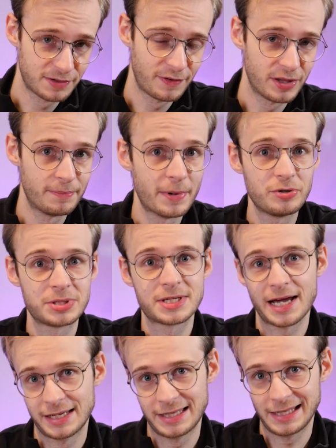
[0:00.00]
for the most
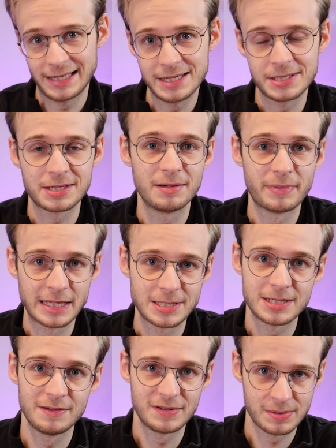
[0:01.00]
and least competitive